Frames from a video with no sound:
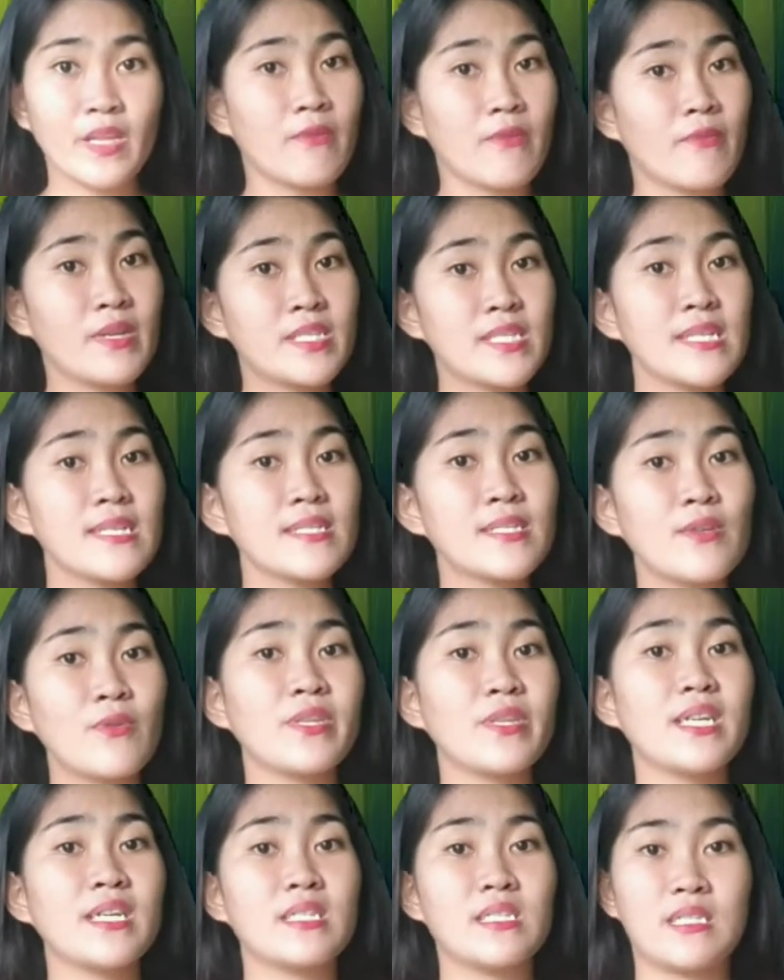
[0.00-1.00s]
Rizal's
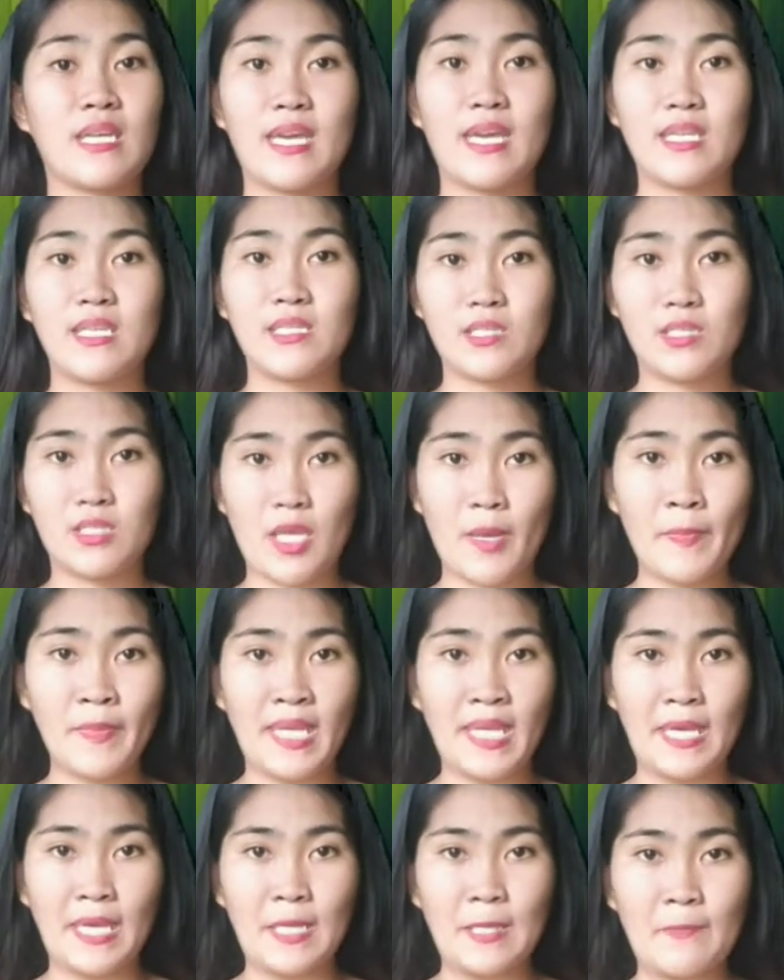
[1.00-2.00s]
zodiac sign is
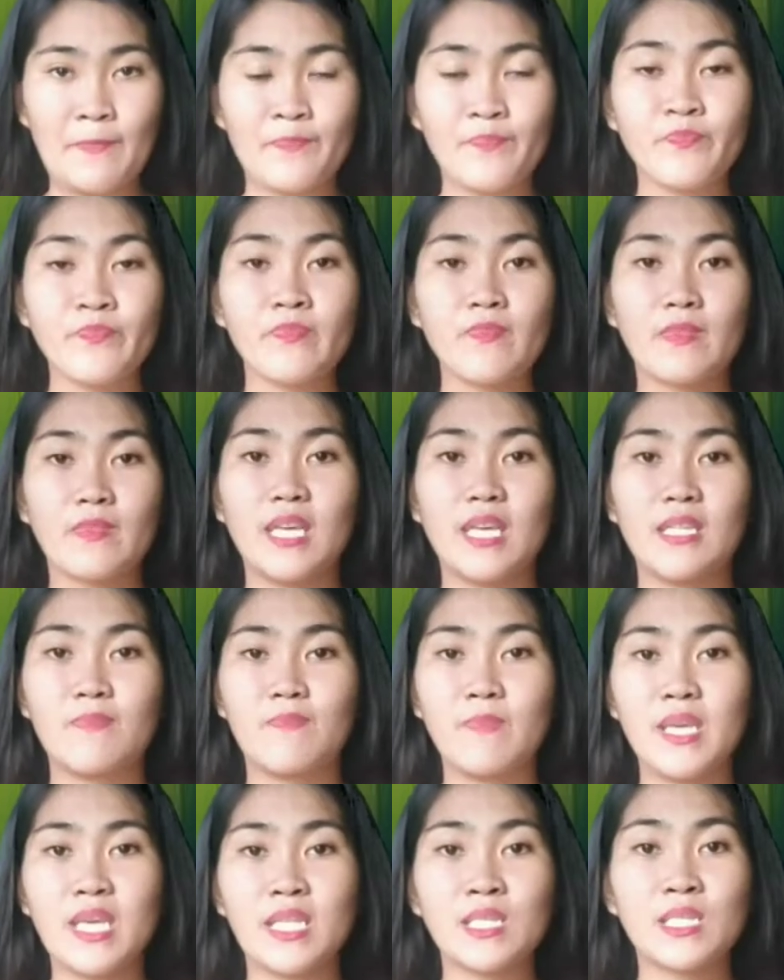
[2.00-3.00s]
Gemini. It
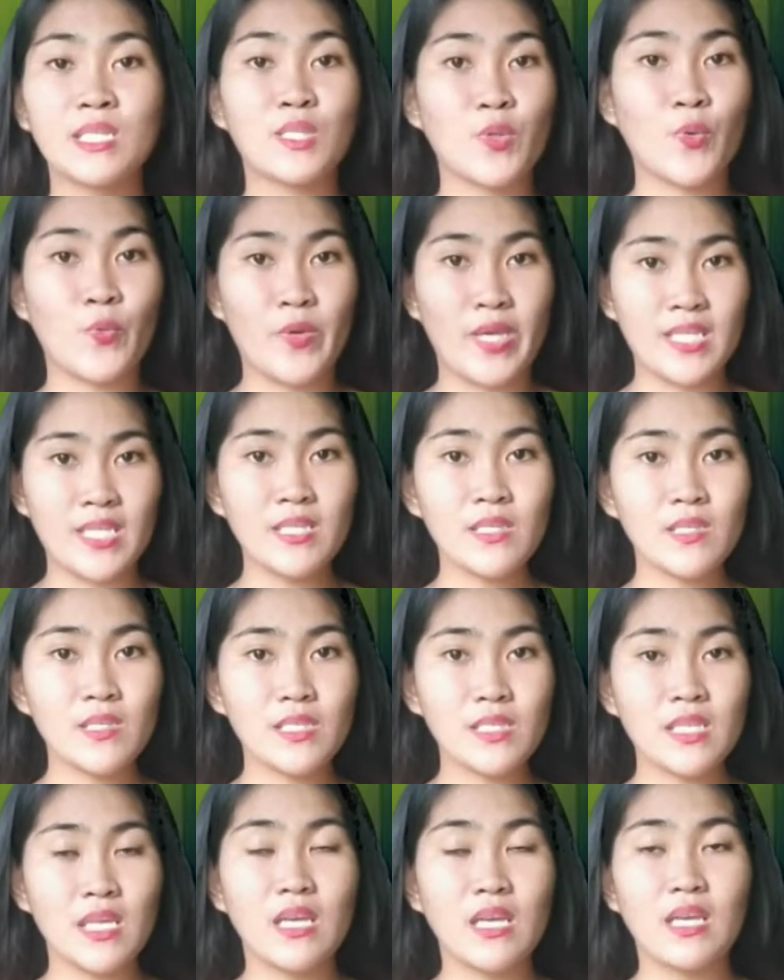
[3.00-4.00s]
means twins
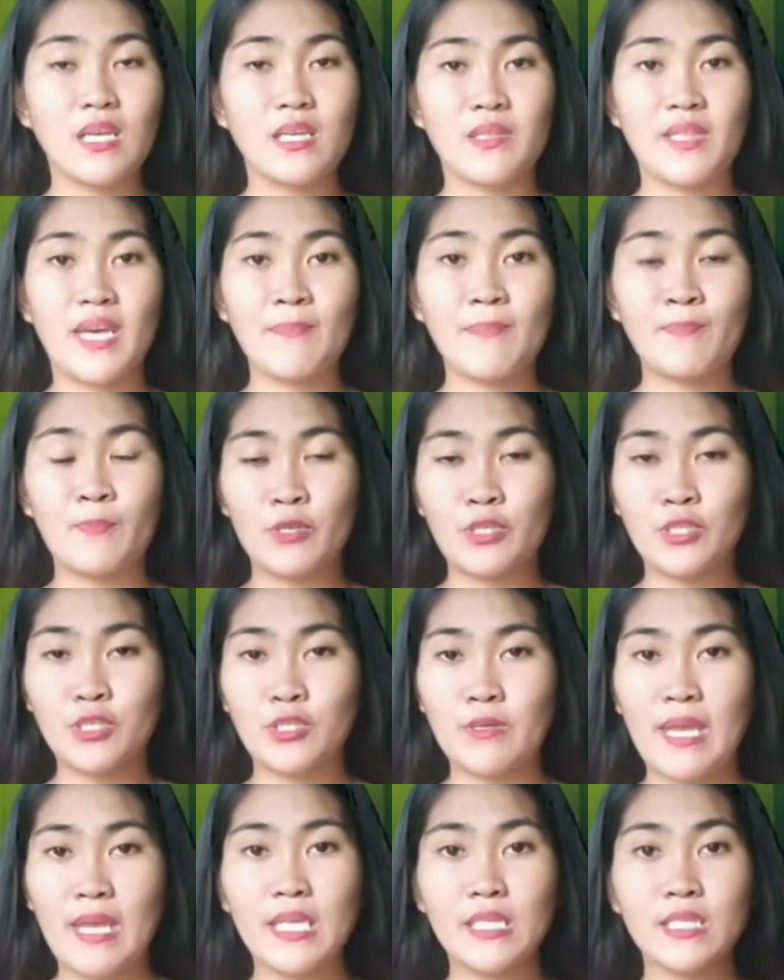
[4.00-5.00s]
that
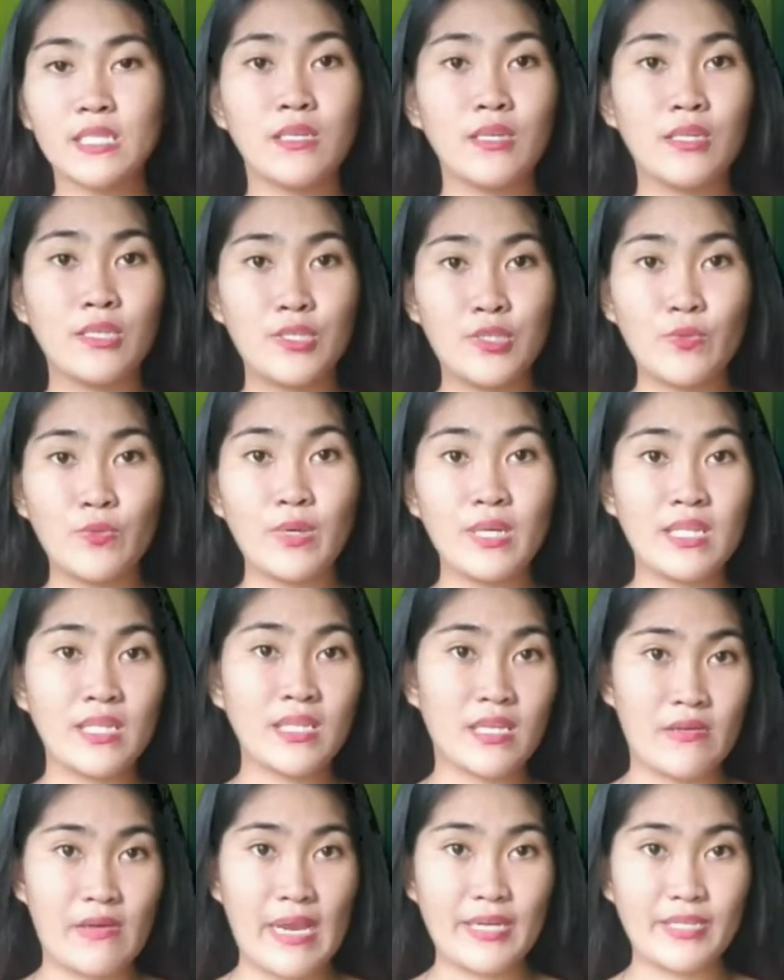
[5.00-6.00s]
portrays dual
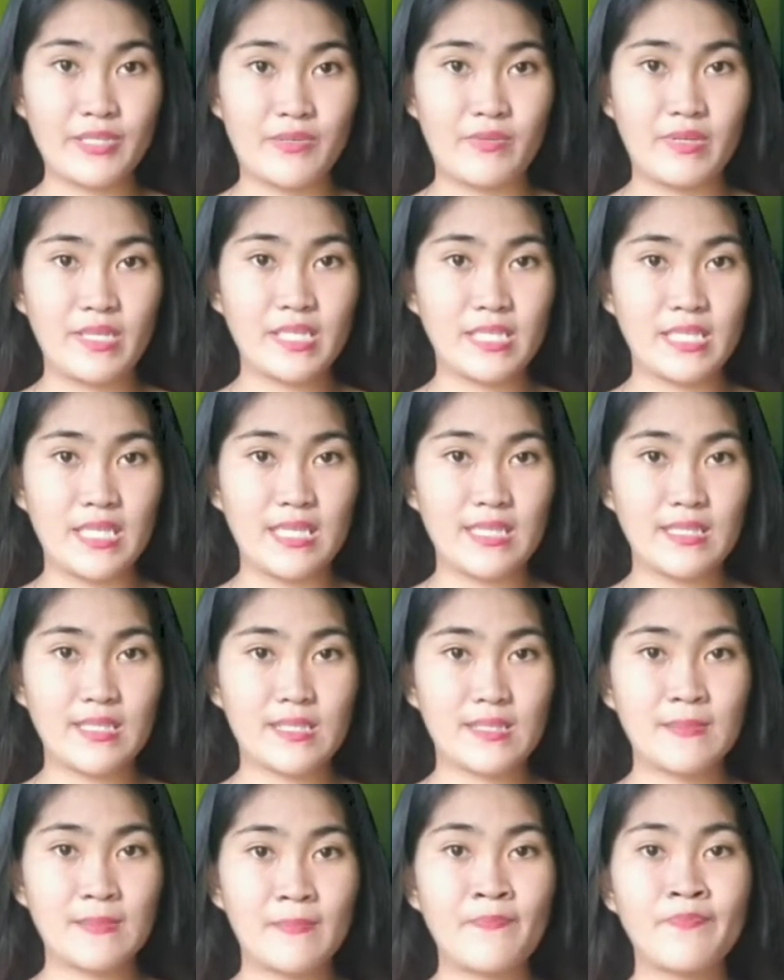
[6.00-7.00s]
characteristics.
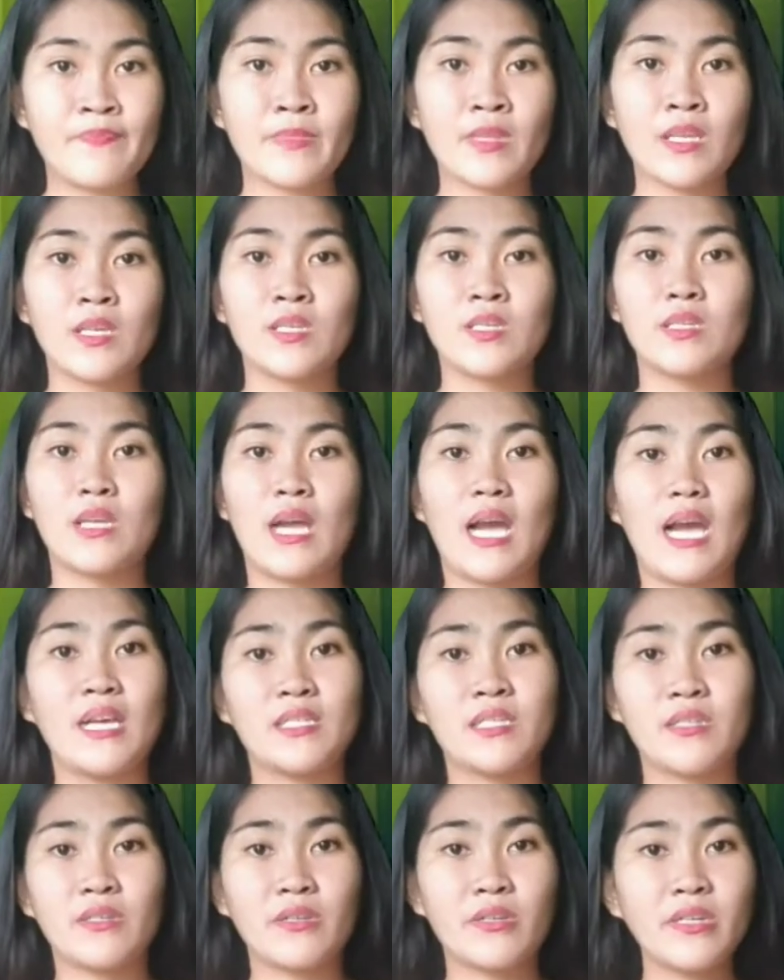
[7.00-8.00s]

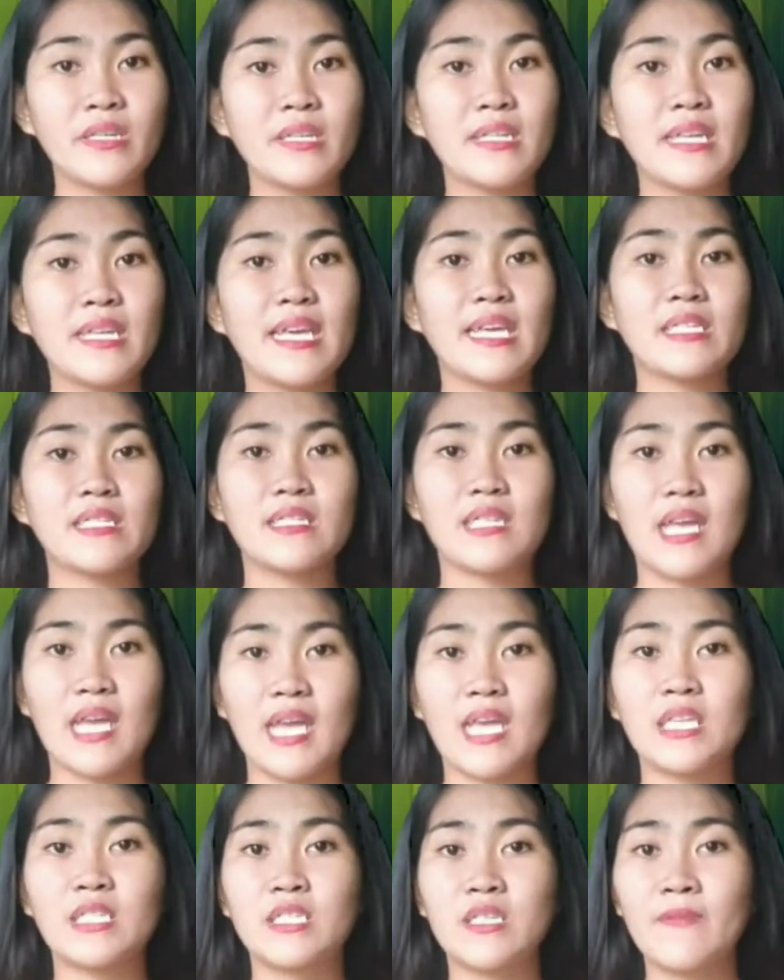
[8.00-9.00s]
As early as the
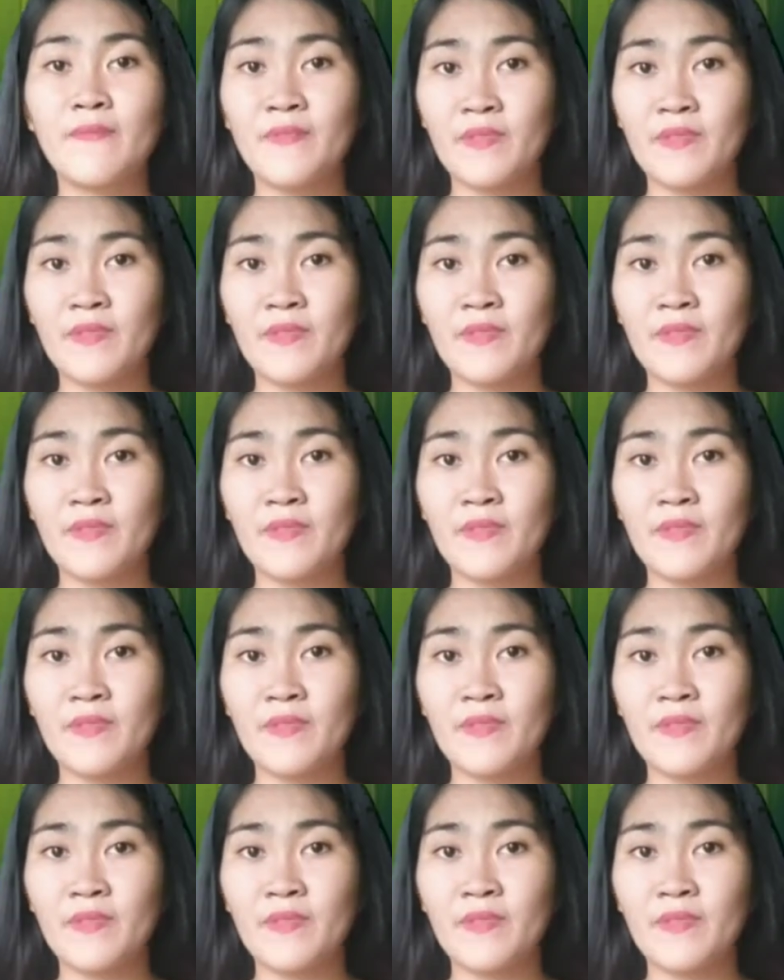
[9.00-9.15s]
age of